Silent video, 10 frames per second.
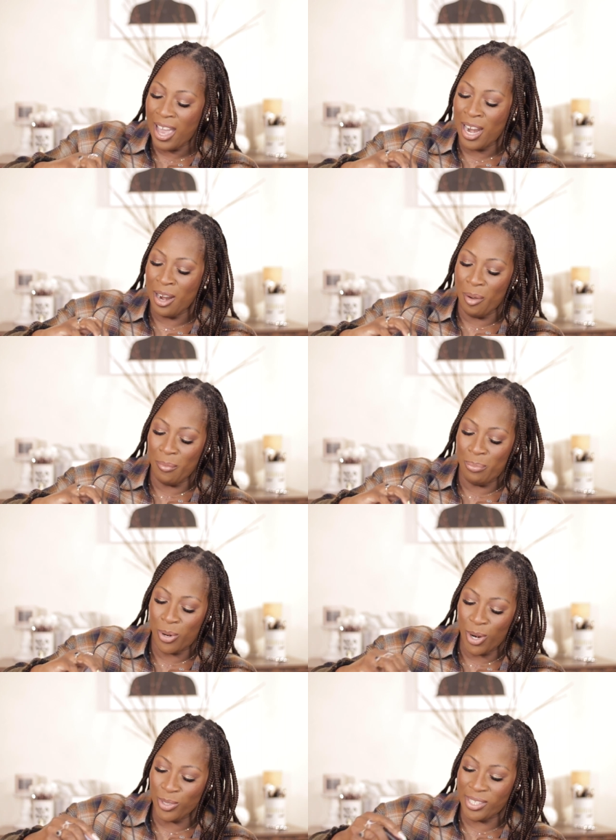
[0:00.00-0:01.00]
and
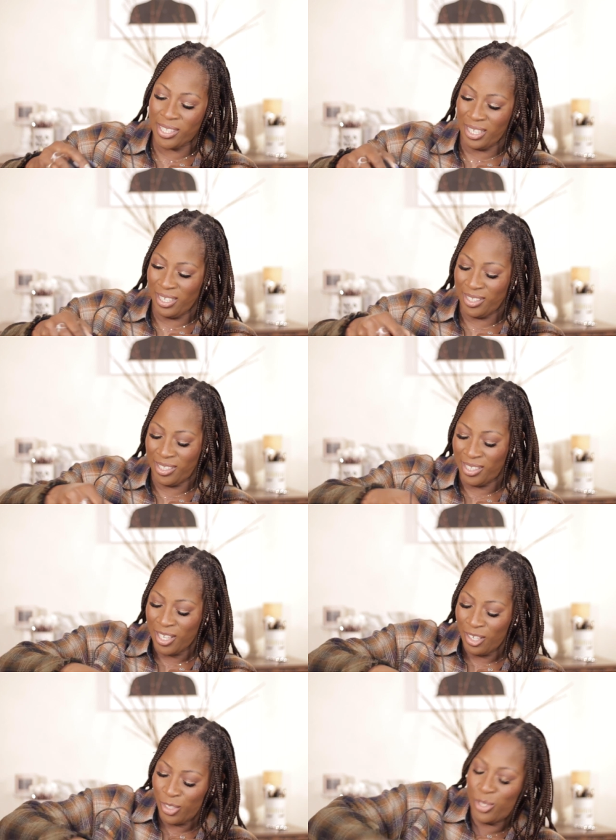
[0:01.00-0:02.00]
proceeds
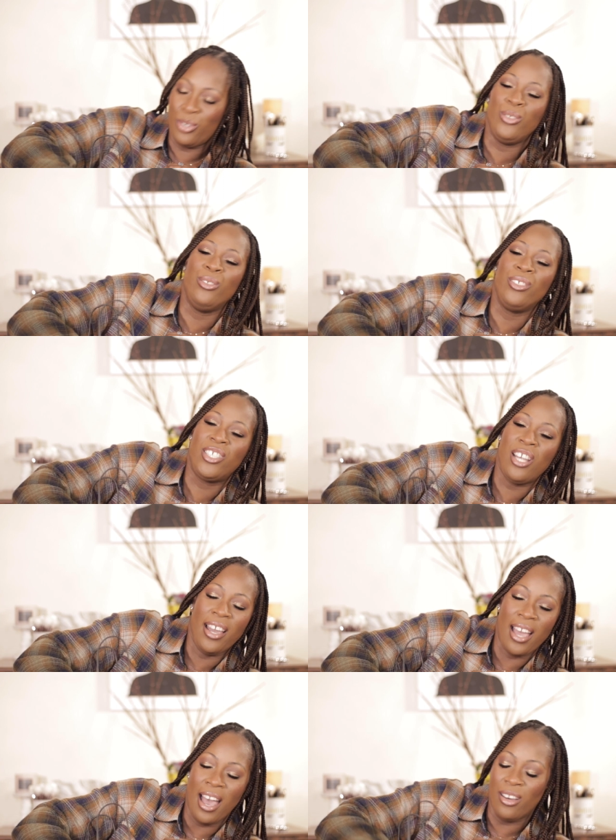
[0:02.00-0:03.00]
to
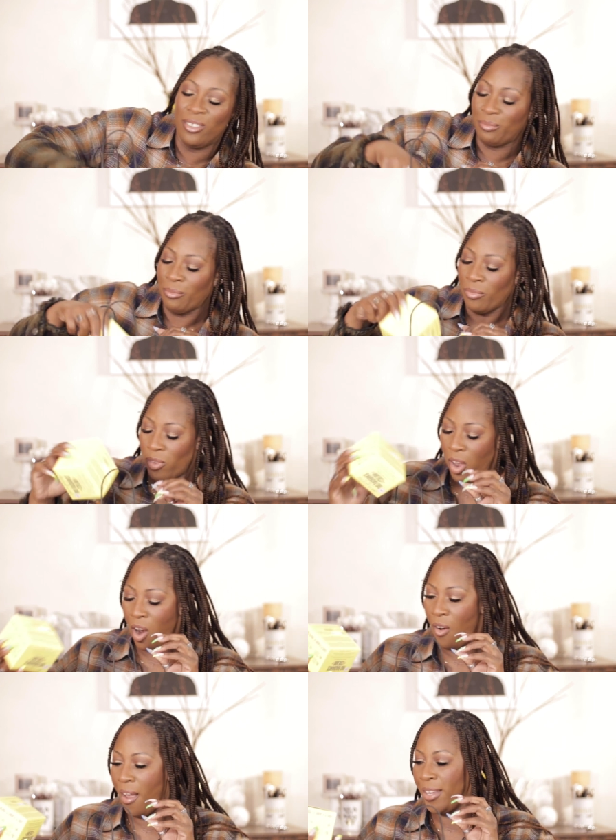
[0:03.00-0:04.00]
check out.
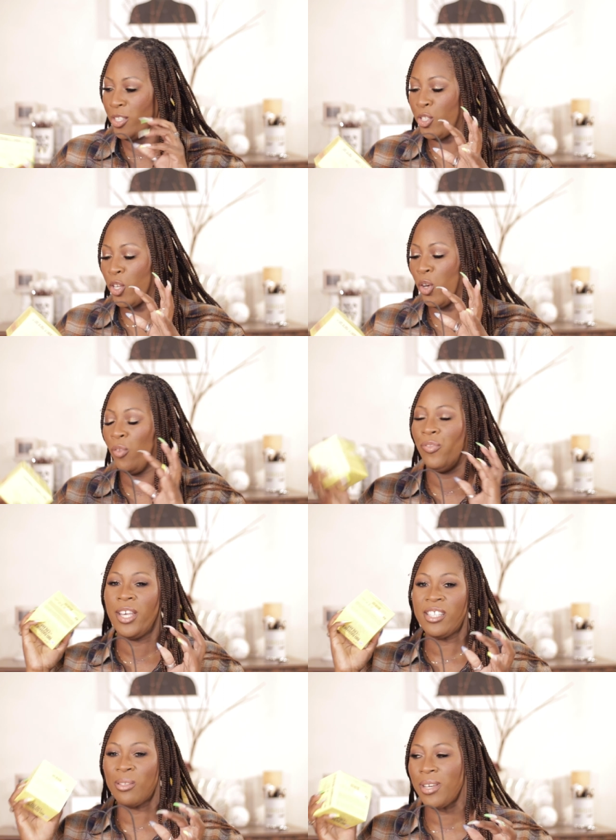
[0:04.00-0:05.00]
All right, so
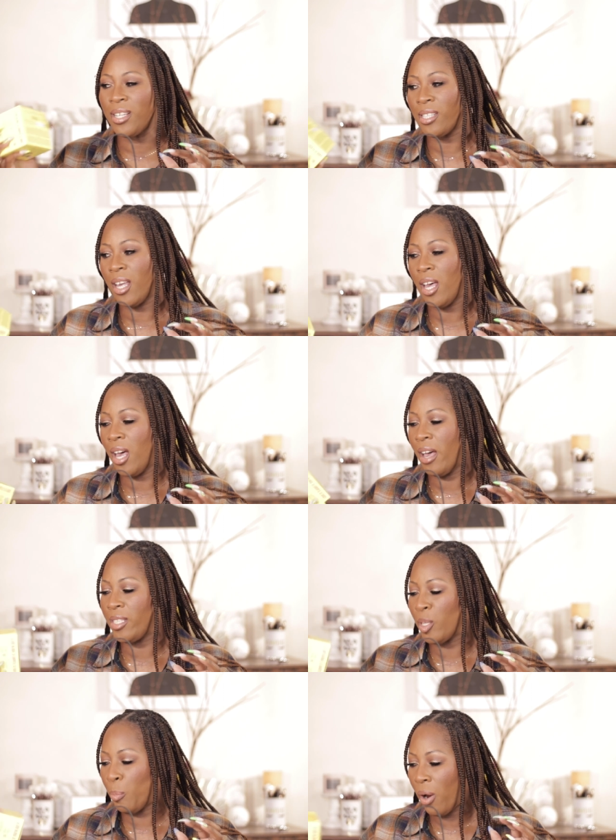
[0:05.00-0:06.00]
this was a
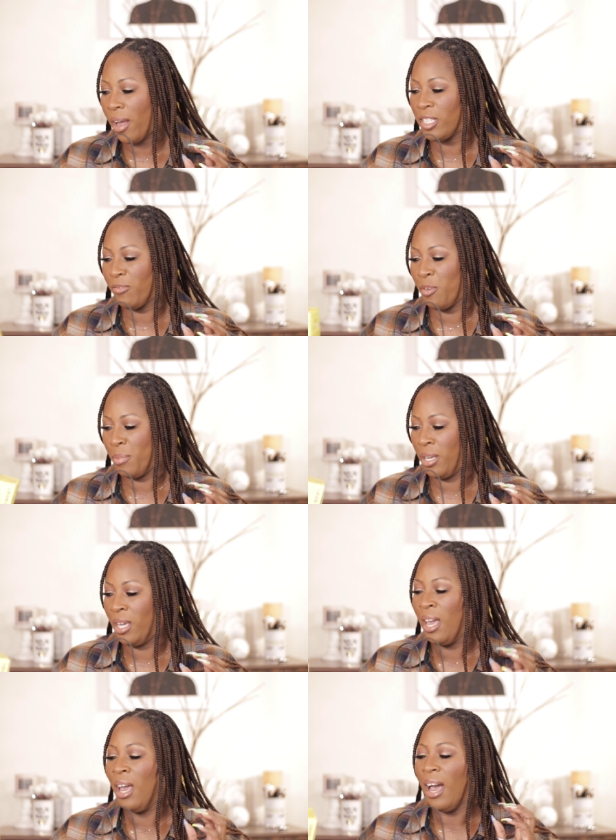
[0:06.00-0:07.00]
surprise for
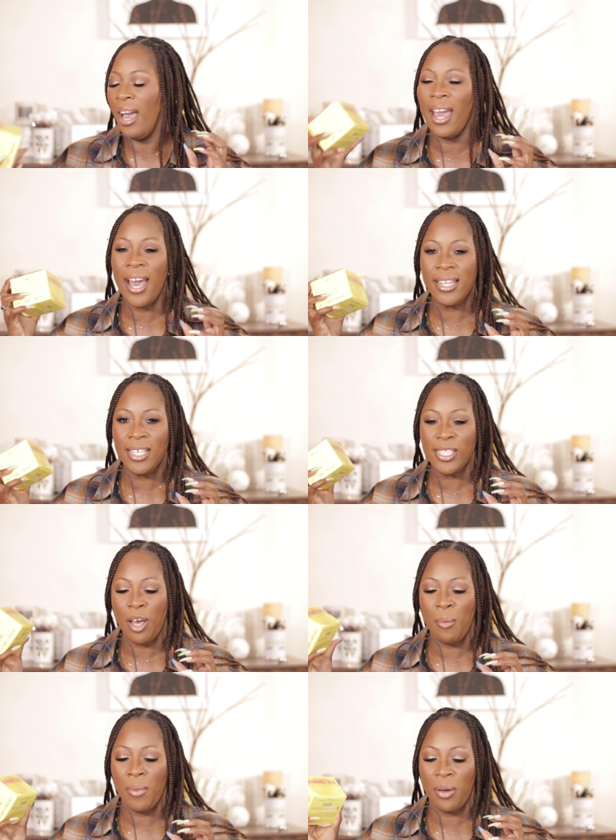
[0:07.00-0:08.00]
me. I had this
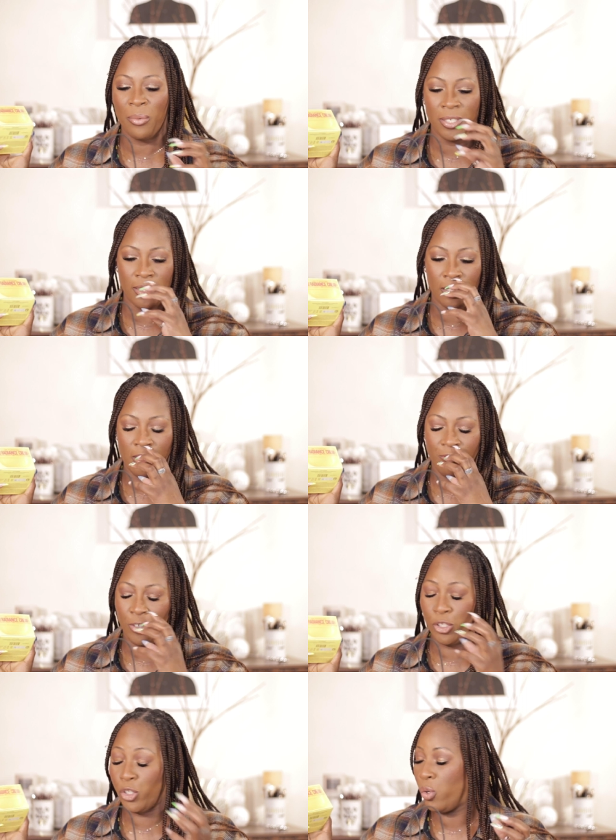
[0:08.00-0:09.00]
on my wish list
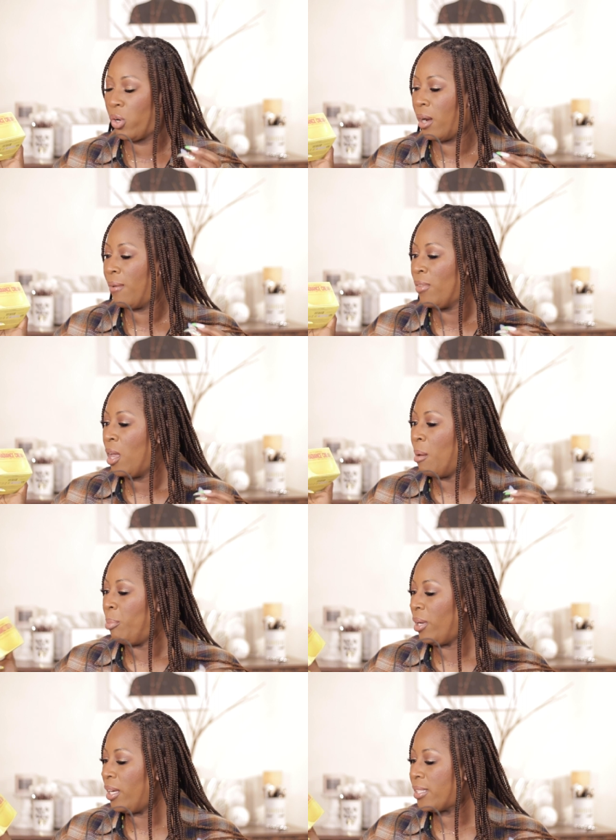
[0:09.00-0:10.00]
for sure,
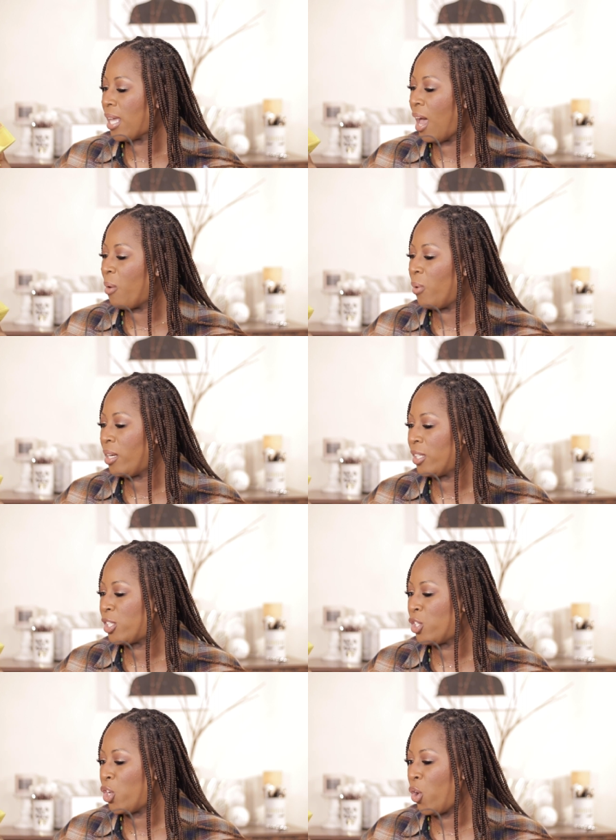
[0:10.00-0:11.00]
but I wanted
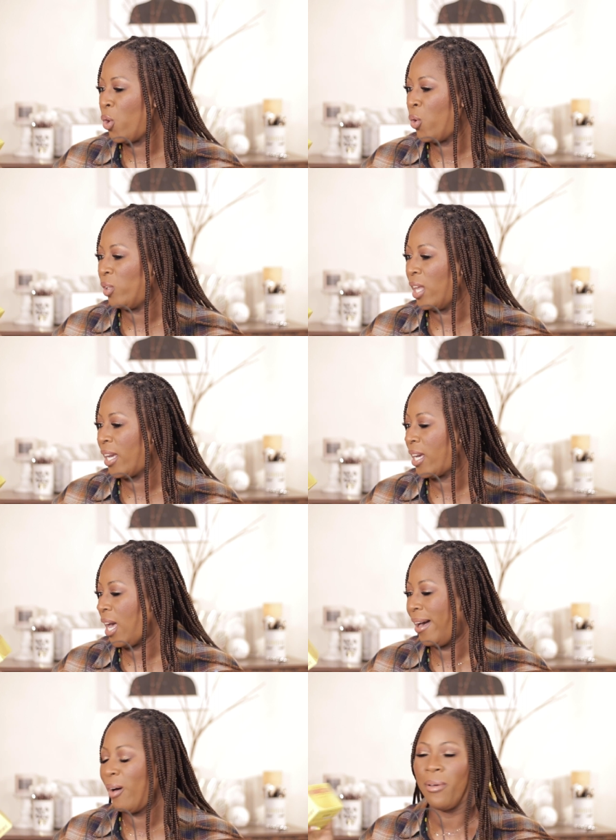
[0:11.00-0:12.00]
to know like
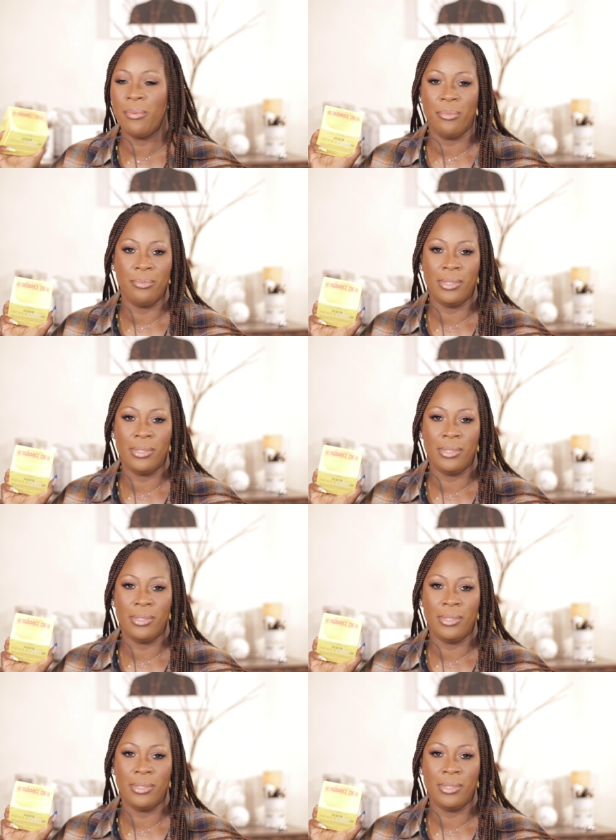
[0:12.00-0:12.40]
how it